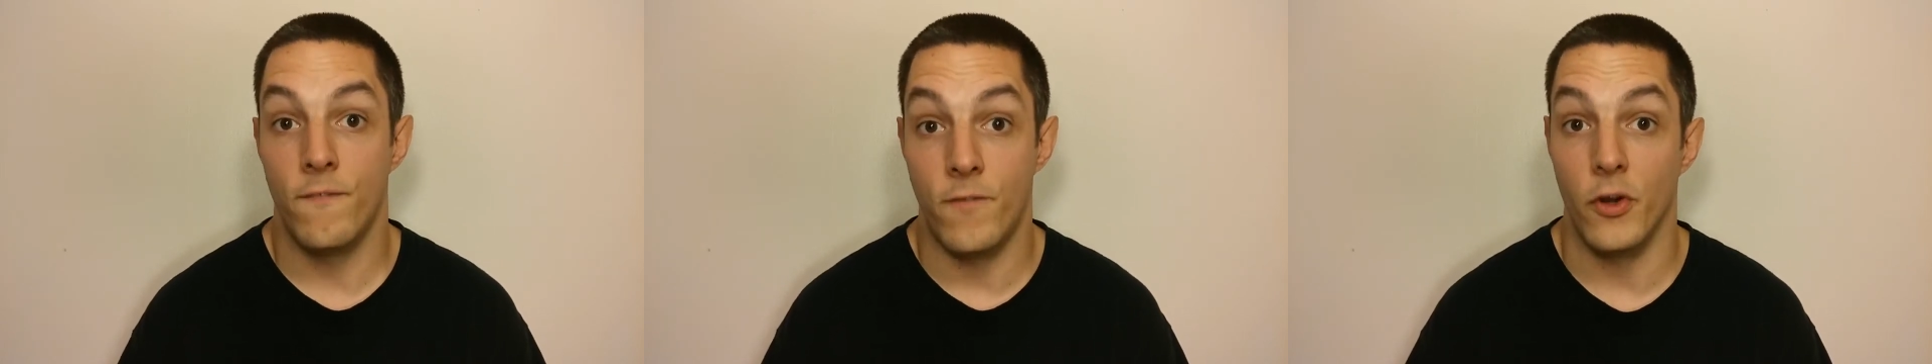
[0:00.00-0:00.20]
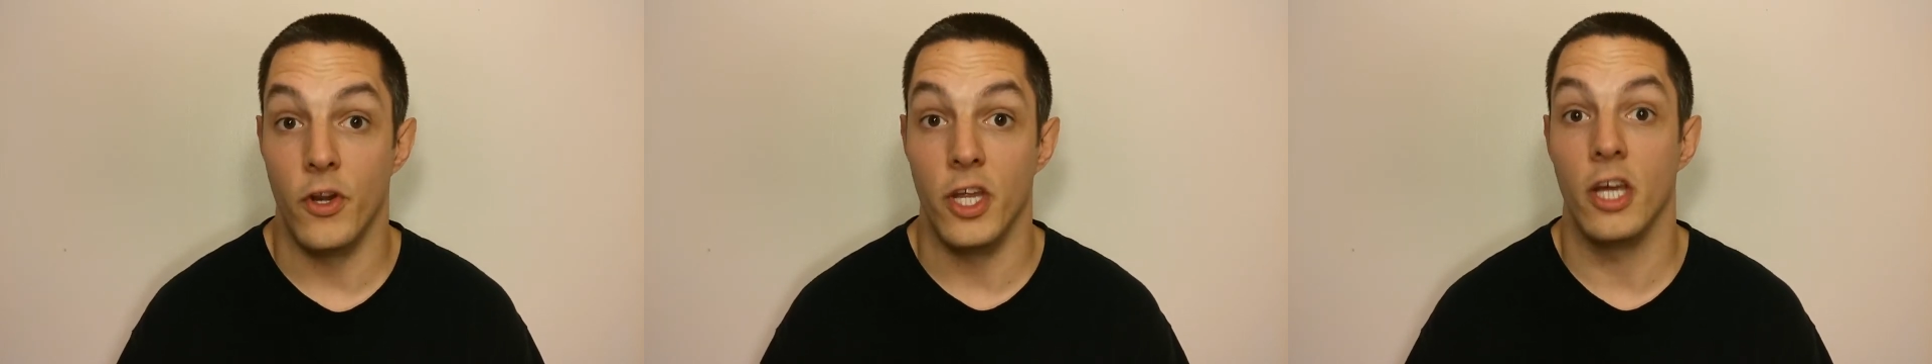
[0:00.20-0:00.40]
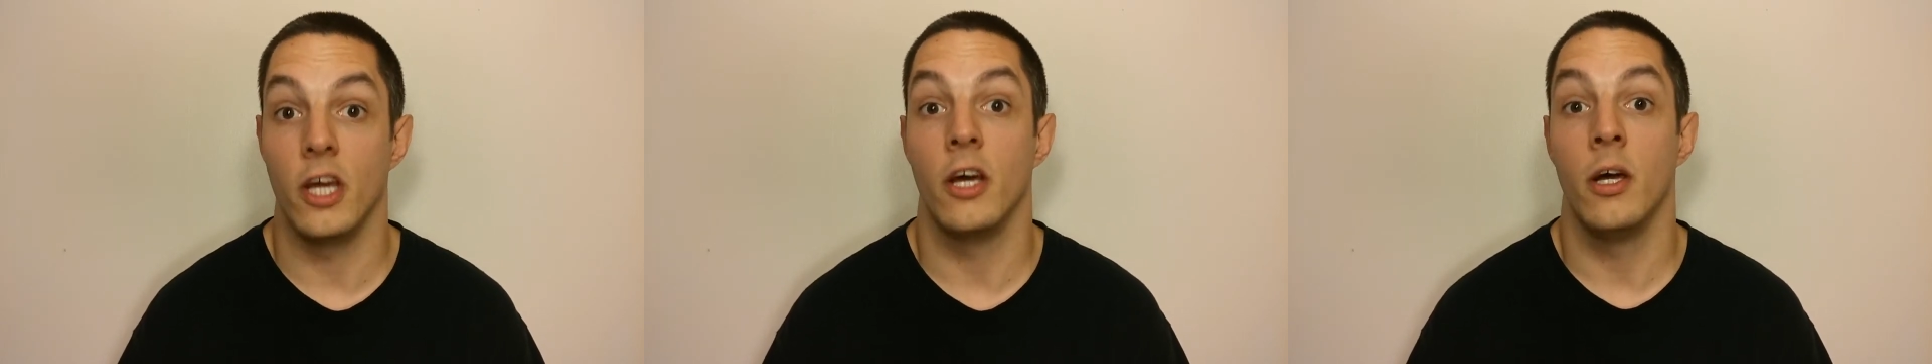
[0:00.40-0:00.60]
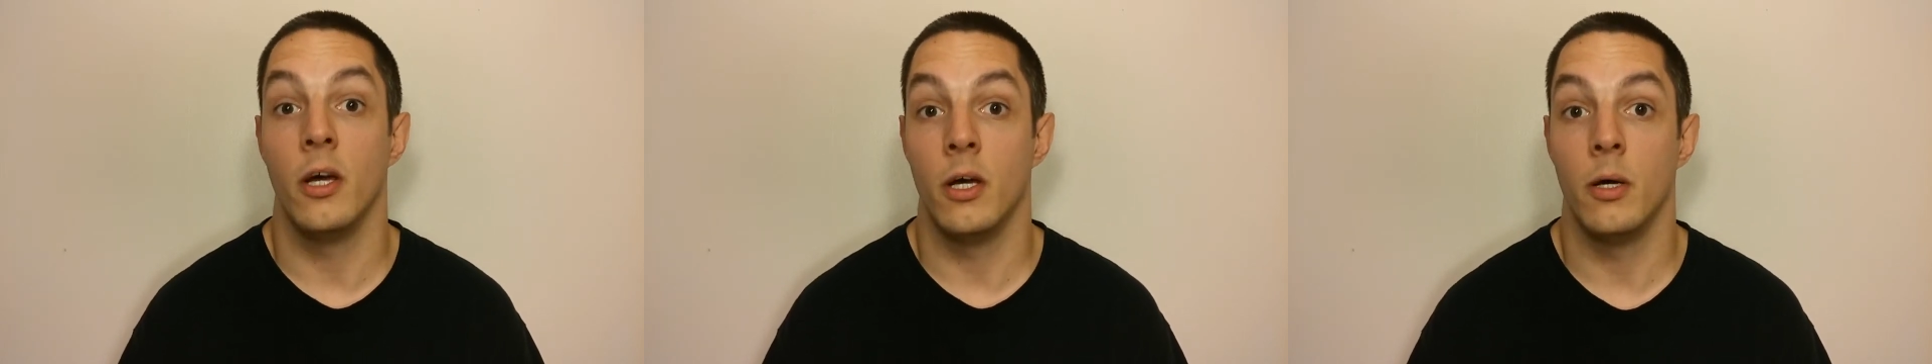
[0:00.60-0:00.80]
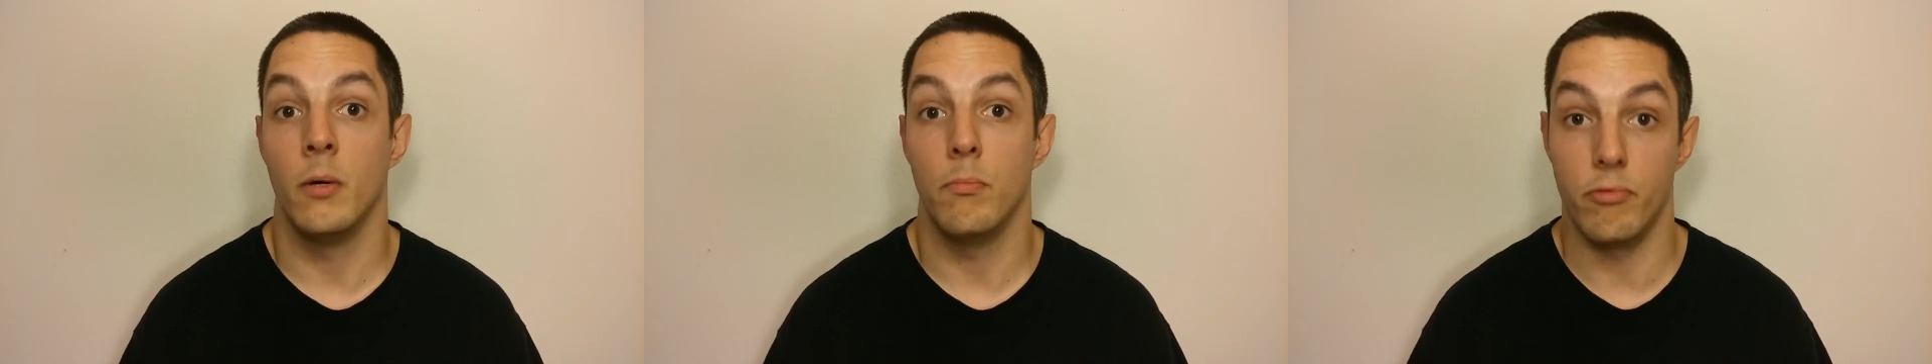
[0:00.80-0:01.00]

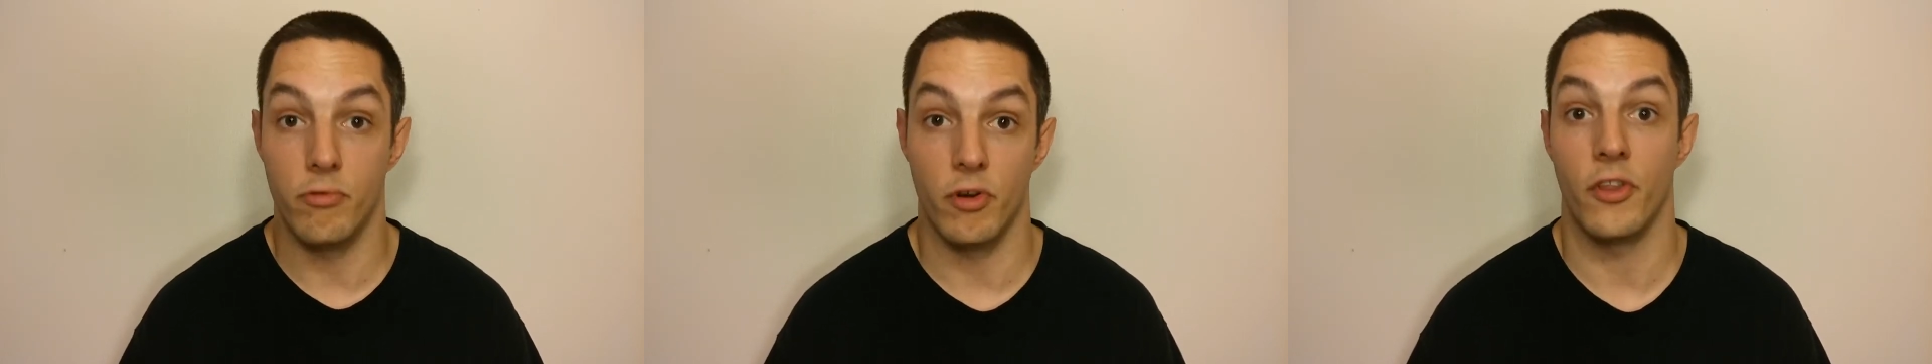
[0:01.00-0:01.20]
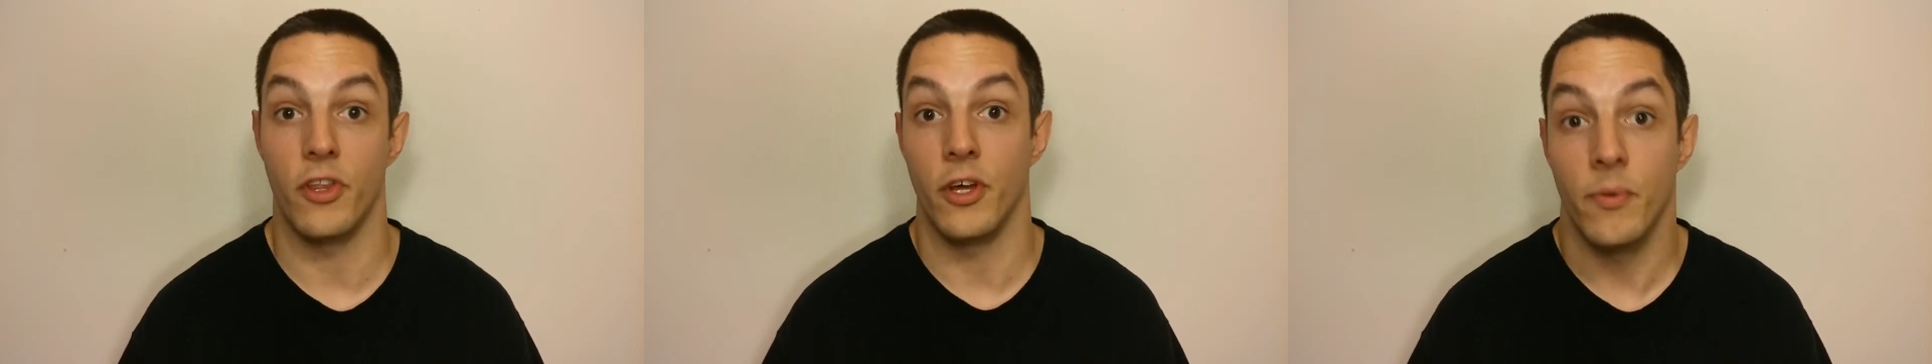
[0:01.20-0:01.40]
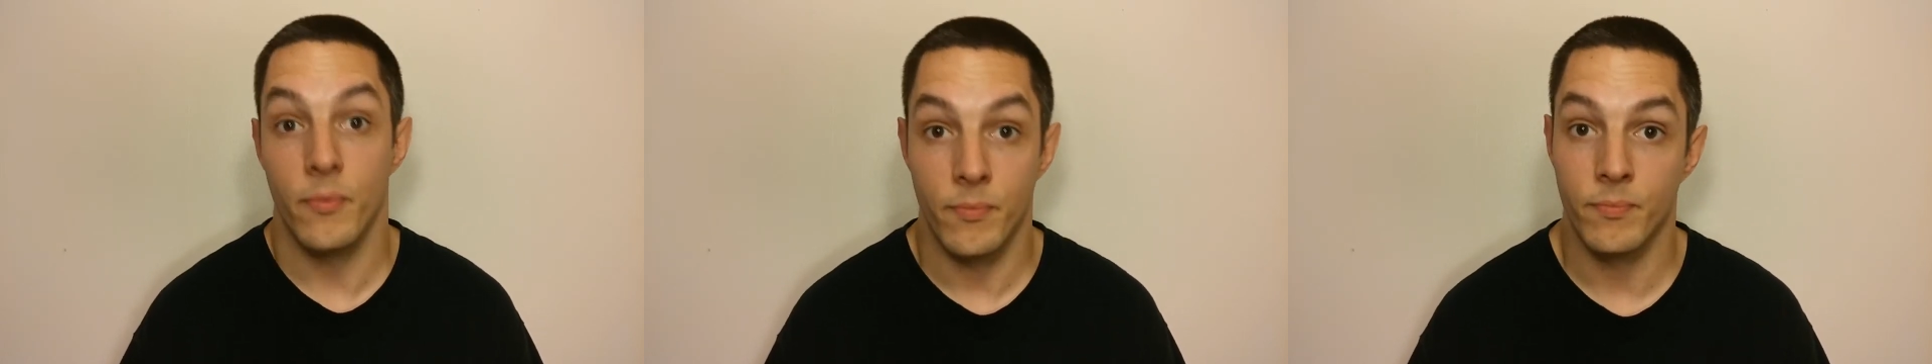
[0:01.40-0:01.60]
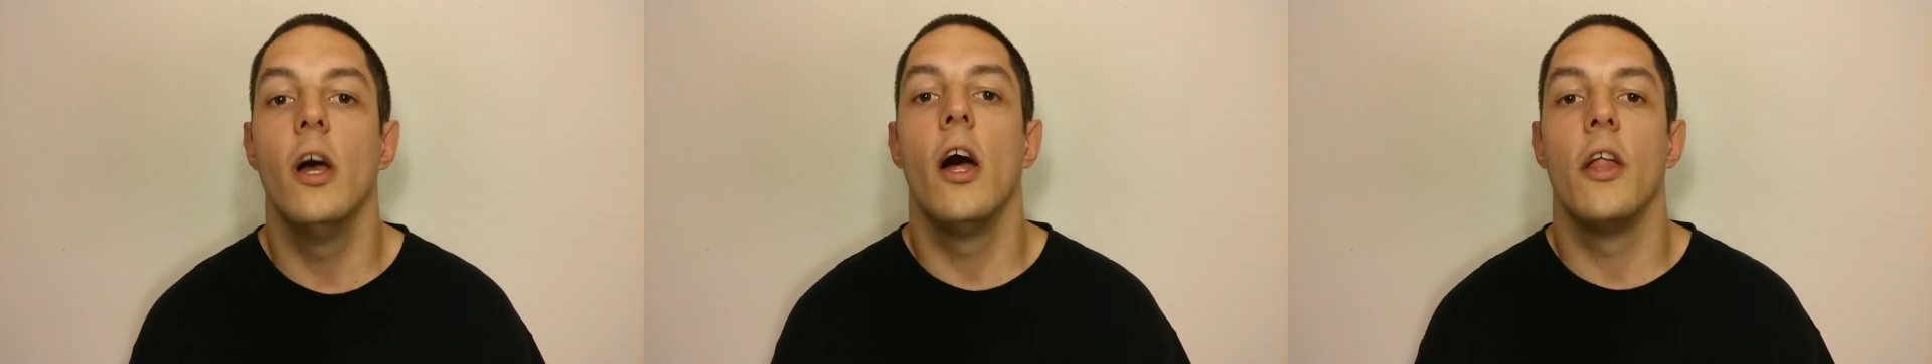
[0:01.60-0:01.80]
funnier brother.